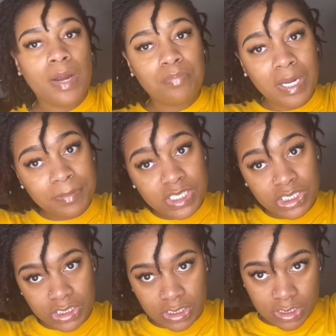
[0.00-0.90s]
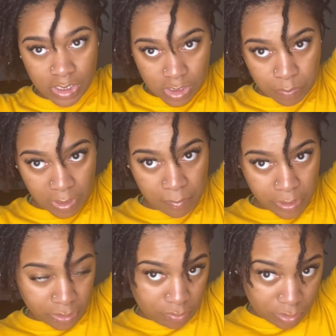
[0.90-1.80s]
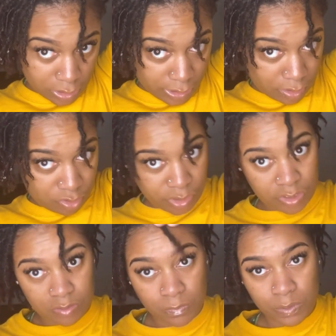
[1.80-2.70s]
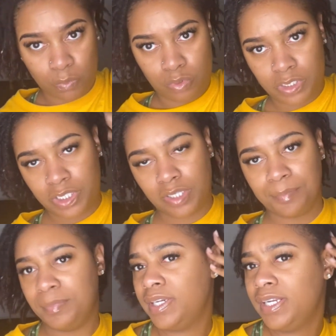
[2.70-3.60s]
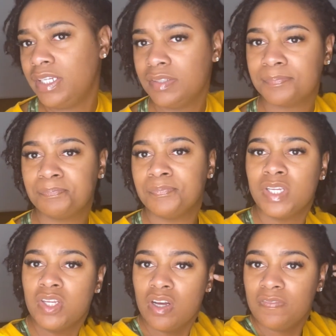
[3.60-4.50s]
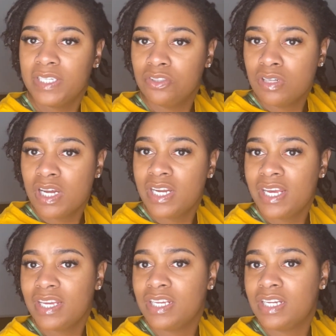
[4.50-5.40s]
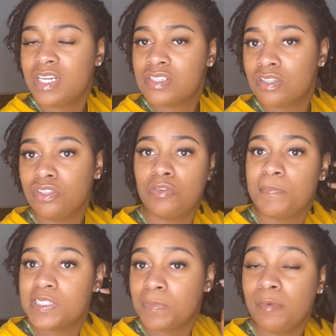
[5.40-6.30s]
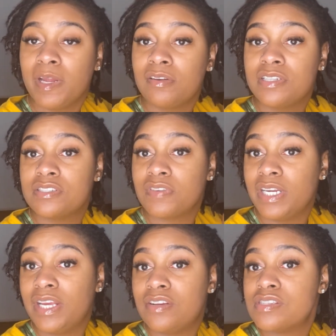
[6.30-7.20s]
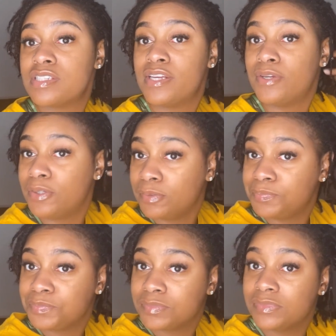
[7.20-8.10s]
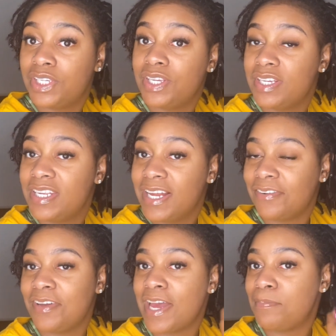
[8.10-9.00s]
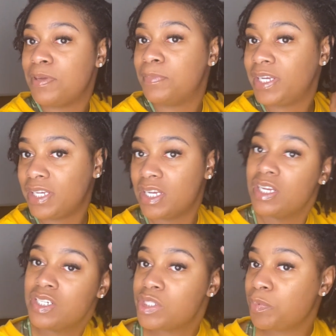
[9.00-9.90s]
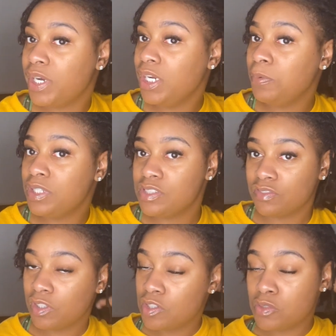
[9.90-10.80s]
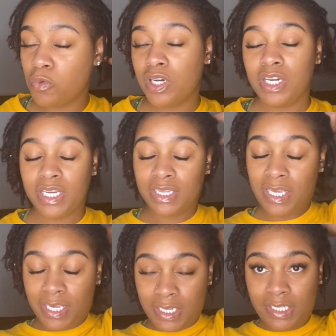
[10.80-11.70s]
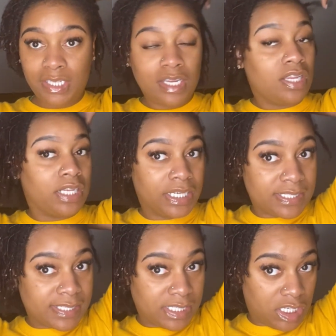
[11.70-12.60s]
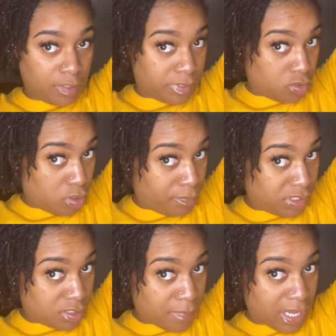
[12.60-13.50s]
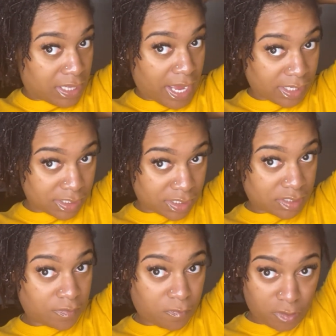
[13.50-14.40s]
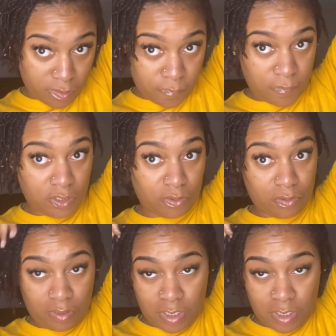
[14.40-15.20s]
probably should just get a spray bottle and like drench them with water, but I don't feel like doing all that, and I also don't know where my spray bottle is right now, so not gonna happen. But spraying it with this rose water and letting it like sit and absorb into my locks for a few